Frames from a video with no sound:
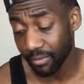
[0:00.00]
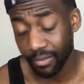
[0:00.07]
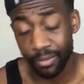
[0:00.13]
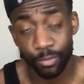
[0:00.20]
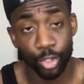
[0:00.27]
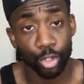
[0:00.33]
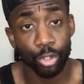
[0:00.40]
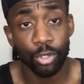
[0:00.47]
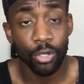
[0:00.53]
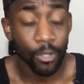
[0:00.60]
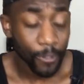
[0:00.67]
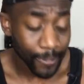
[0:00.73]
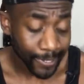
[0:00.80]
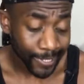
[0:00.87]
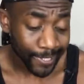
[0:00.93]
to leave, I'm
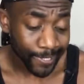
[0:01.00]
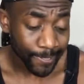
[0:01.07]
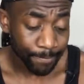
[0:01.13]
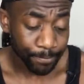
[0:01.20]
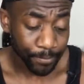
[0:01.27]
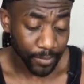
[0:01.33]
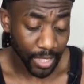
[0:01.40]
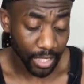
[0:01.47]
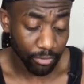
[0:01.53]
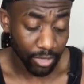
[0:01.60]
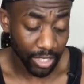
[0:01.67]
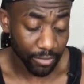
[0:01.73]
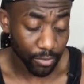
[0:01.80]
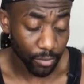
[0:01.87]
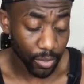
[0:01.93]
sure. And
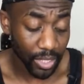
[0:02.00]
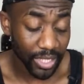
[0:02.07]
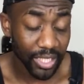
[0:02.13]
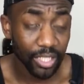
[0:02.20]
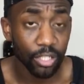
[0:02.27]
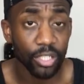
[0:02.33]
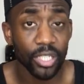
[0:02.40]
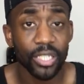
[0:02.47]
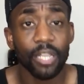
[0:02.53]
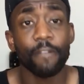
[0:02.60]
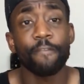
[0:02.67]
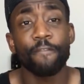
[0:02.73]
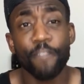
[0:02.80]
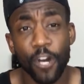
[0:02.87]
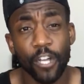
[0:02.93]
Rashford will continue to
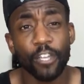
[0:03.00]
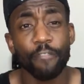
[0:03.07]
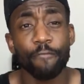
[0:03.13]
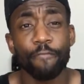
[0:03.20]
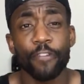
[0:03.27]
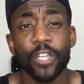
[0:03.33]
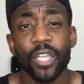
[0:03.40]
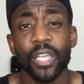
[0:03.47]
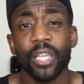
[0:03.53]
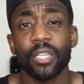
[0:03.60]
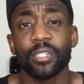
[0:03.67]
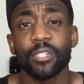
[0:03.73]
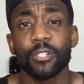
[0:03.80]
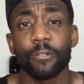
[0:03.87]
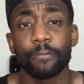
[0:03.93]
take fucking free
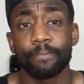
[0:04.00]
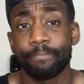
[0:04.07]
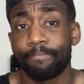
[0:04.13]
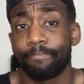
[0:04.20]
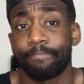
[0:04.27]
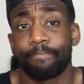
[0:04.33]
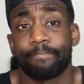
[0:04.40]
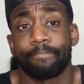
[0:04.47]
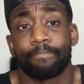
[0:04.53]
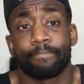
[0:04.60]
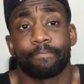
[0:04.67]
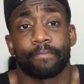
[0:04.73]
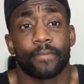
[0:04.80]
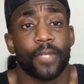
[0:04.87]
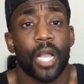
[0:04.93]
kicks.
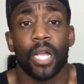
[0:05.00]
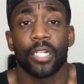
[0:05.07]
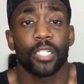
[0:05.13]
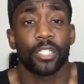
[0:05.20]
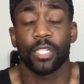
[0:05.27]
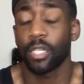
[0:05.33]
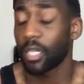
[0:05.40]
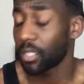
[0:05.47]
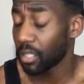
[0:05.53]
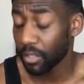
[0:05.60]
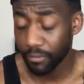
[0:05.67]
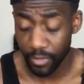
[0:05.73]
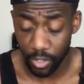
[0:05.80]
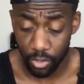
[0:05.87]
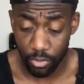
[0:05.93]
I
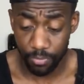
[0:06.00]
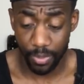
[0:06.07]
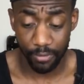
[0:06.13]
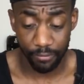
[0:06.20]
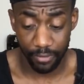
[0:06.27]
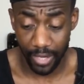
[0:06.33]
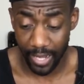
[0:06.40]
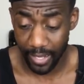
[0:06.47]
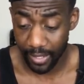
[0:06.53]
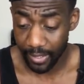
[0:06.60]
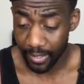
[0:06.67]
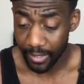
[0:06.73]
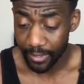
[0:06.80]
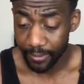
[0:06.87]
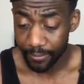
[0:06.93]
don't even know, bruv. Like,
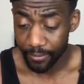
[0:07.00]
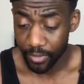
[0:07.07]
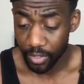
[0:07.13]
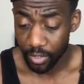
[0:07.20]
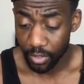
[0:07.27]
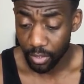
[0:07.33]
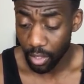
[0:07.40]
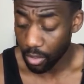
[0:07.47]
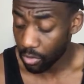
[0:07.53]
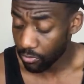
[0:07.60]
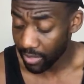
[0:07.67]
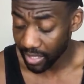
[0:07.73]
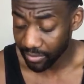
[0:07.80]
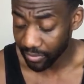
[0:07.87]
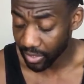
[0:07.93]
the
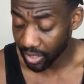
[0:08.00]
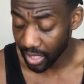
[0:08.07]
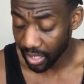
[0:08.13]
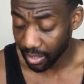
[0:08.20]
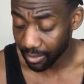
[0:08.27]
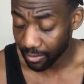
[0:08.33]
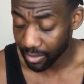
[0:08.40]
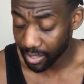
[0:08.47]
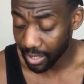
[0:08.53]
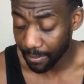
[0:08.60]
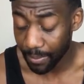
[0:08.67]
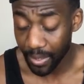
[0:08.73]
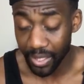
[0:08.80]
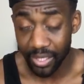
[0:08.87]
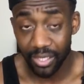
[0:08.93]
whole Rashford taking set
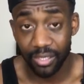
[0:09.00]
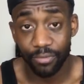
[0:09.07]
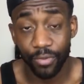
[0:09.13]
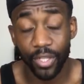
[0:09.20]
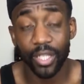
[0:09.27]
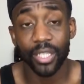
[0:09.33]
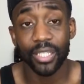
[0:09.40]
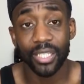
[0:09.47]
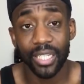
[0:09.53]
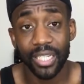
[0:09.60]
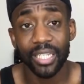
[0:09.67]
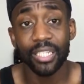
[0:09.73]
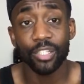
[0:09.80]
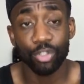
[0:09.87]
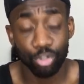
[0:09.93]
pieces thing is
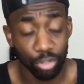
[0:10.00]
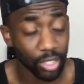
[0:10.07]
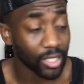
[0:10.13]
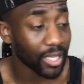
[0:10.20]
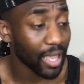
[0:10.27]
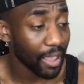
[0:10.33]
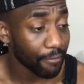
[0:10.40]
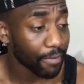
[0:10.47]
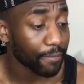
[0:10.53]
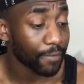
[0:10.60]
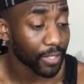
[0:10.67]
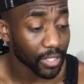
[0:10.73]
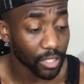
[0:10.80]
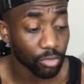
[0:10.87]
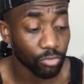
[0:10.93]
literally
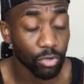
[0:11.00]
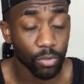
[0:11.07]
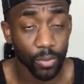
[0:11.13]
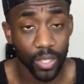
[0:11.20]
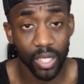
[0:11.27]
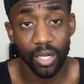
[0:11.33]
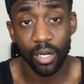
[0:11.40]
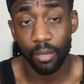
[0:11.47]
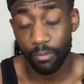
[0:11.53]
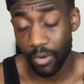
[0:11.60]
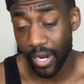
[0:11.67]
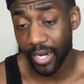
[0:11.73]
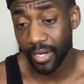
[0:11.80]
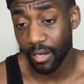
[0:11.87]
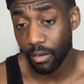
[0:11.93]
everything that's wrong with the club
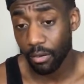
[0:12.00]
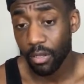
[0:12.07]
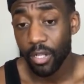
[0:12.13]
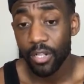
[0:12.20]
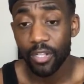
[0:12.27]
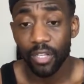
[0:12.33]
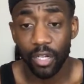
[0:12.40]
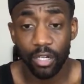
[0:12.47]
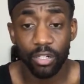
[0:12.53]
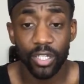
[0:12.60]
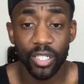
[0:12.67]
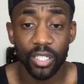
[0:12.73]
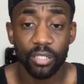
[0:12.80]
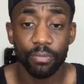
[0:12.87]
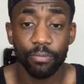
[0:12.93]
right now. A lot of
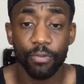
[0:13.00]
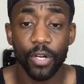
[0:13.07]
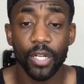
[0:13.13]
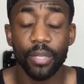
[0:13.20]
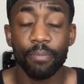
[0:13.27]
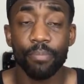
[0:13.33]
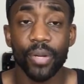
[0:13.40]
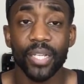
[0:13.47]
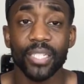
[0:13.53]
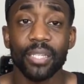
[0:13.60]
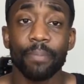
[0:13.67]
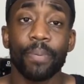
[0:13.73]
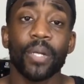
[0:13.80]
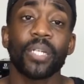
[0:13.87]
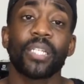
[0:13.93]
these fucking
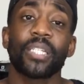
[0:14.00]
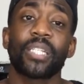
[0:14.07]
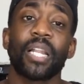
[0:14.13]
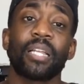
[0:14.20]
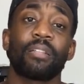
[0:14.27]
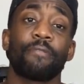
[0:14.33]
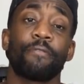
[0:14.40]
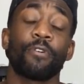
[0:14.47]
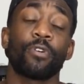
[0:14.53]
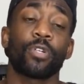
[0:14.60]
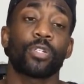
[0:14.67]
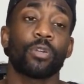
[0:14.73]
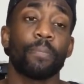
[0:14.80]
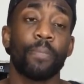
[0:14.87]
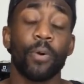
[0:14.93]
Brexit pundits like to
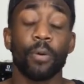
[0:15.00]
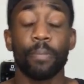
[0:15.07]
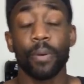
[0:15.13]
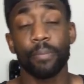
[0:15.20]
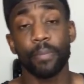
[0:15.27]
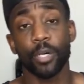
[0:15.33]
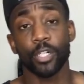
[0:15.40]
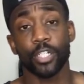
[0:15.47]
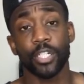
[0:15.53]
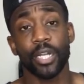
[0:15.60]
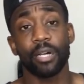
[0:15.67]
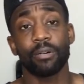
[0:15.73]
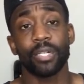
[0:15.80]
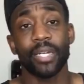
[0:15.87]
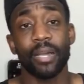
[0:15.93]
focus on Pogba,
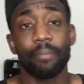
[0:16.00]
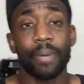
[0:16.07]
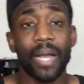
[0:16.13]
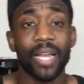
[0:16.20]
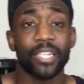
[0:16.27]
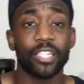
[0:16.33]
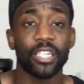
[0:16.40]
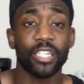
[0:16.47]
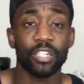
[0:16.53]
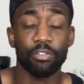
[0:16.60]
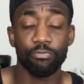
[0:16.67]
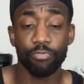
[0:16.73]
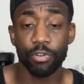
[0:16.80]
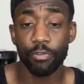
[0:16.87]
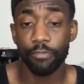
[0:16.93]
Martial and that, but actually the
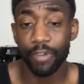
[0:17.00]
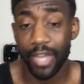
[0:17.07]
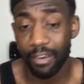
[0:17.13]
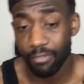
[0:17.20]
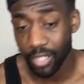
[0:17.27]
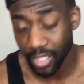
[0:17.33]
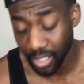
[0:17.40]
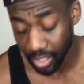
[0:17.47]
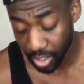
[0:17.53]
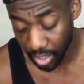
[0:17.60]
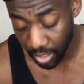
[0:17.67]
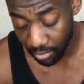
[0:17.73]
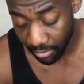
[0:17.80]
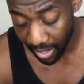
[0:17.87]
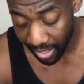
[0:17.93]
real viruses, yeah,
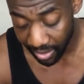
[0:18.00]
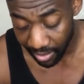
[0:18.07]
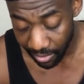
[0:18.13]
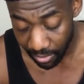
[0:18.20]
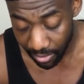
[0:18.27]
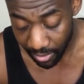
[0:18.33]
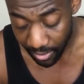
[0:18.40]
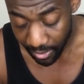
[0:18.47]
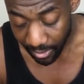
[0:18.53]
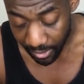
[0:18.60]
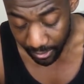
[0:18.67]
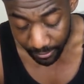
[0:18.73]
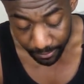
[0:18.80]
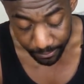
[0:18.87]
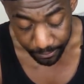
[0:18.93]
right now,
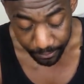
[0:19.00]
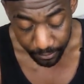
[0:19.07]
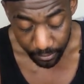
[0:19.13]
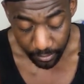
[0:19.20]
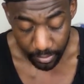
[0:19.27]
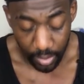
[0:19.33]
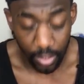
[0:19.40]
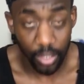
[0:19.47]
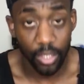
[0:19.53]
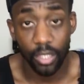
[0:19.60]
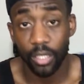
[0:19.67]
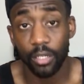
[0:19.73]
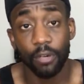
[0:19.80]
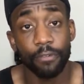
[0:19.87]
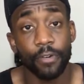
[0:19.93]

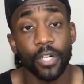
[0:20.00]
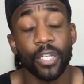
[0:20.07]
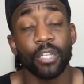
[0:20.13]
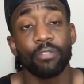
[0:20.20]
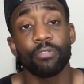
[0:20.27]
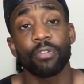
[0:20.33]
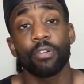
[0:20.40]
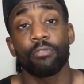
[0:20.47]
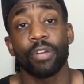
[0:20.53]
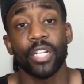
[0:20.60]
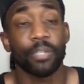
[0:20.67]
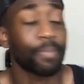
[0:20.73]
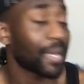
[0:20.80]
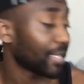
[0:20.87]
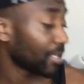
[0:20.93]
are fucking Rash
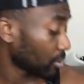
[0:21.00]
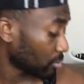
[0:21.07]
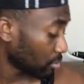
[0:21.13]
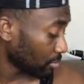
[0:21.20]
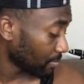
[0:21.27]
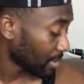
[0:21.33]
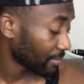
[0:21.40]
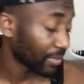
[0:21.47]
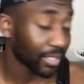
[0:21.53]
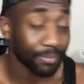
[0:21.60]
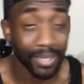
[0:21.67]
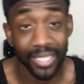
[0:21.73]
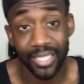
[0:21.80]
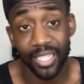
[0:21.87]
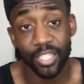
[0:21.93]
Bandicoot, bruv, and
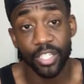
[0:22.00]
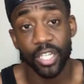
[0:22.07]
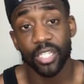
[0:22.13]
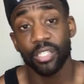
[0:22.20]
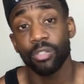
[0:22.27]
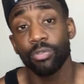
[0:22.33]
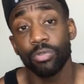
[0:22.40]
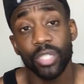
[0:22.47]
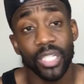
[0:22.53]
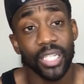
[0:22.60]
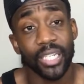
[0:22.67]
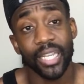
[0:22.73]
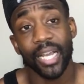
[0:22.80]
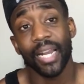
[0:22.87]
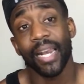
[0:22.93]
man said Jesse
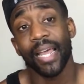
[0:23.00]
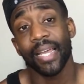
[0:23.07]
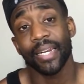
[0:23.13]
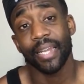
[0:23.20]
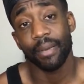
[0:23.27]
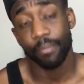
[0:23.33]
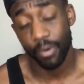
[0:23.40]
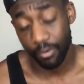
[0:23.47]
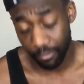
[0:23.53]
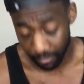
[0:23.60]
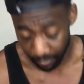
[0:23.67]
Houdini. I like that, bruv.